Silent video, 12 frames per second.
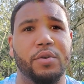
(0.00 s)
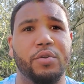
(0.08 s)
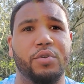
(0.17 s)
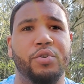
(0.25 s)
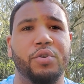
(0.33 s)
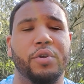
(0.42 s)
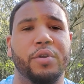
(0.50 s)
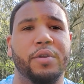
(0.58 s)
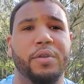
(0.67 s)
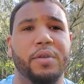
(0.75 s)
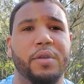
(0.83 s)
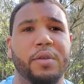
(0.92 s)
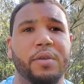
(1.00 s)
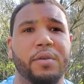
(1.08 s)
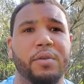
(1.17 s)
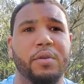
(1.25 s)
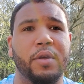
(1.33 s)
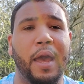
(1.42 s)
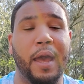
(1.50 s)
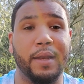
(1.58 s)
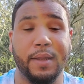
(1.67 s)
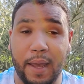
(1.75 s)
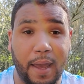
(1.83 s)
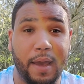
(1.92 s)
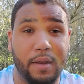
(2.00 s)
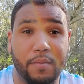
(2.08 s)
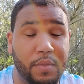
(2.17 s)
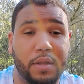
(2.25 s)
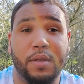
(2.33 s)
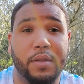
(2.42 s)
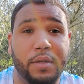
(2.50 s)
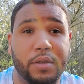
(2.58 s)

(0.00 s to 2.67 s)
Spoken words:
should and can immediately